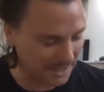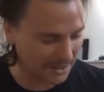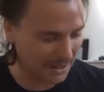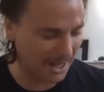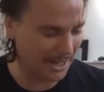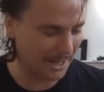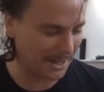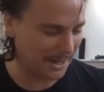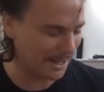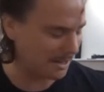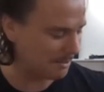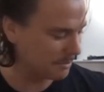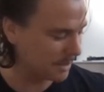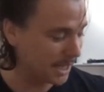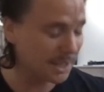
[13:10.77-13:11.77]
like
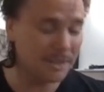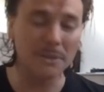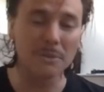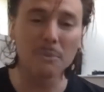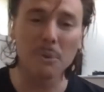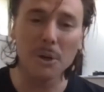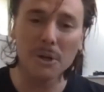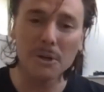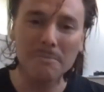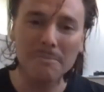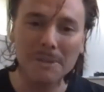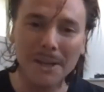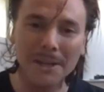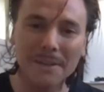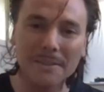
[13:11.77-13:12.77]
the
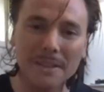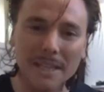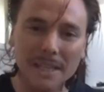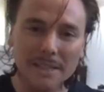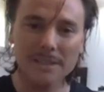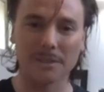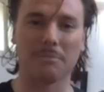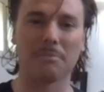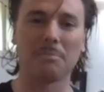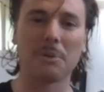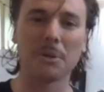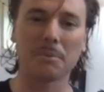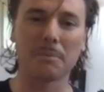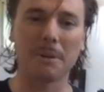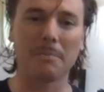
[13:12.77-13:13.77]
worm kind of thing to
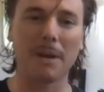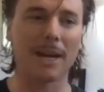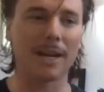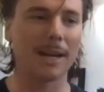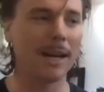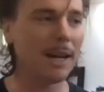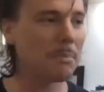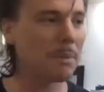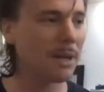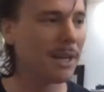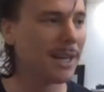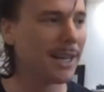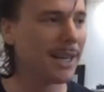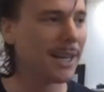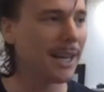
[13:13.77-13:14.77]
push me back up,
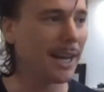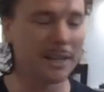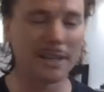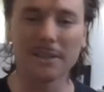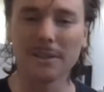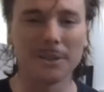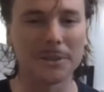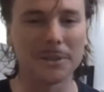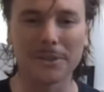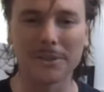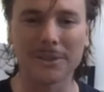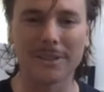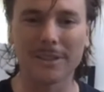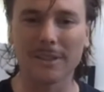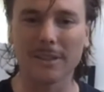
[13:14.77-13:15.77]
and it looked
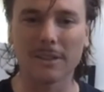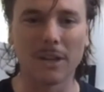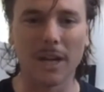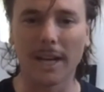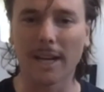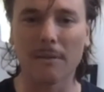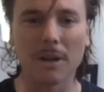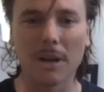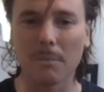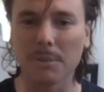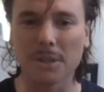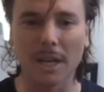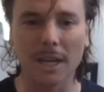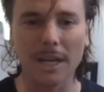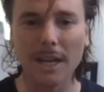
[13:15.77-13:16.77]
like everyone
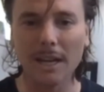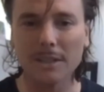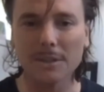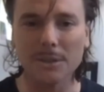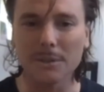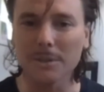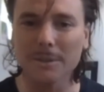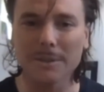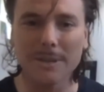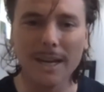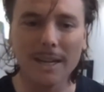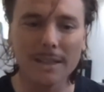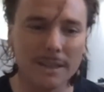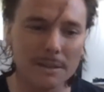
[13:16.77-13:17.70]
was like, "How did you do that?